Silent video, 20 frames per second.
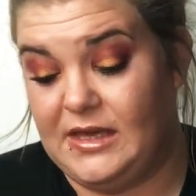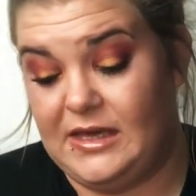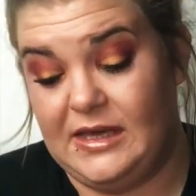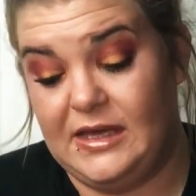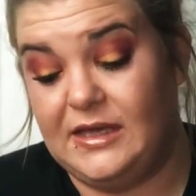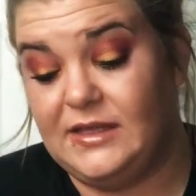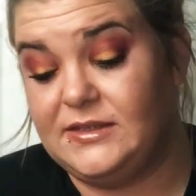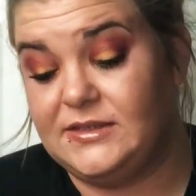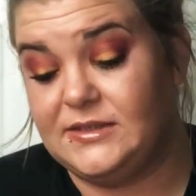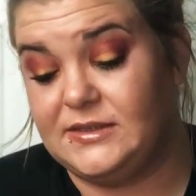
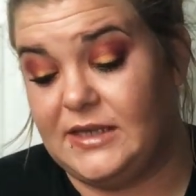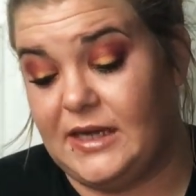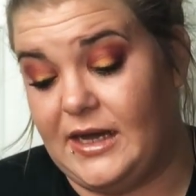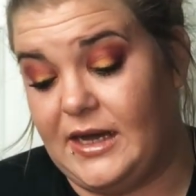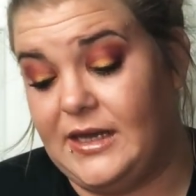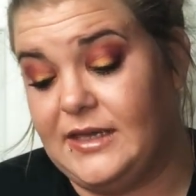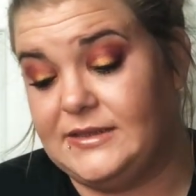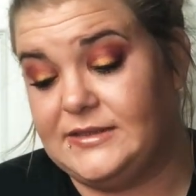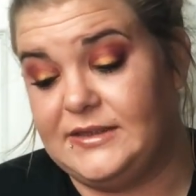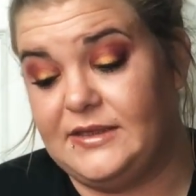It's
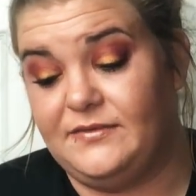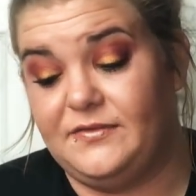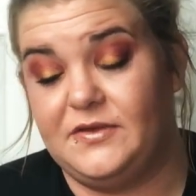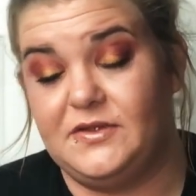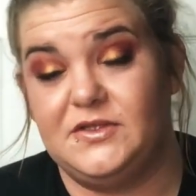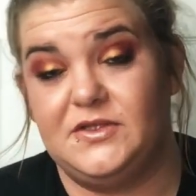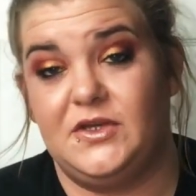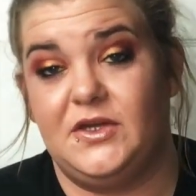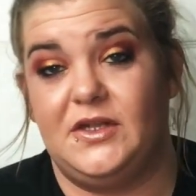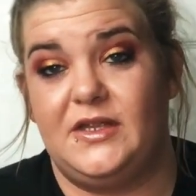nice. It
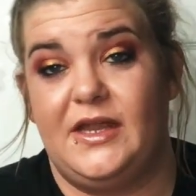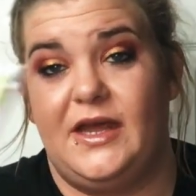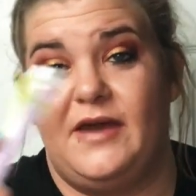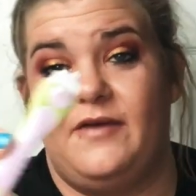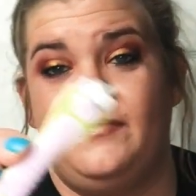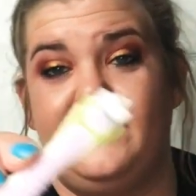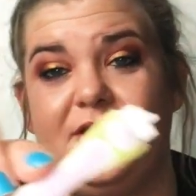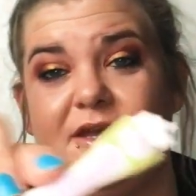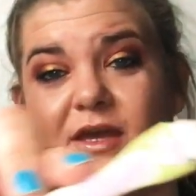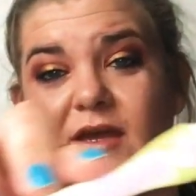feels good and
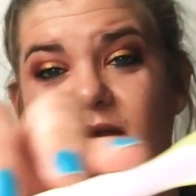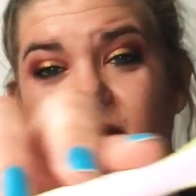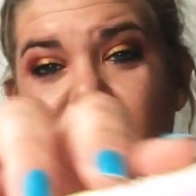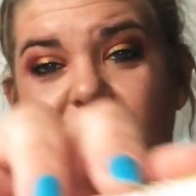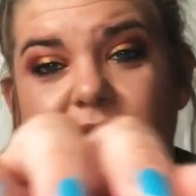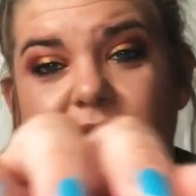hefty.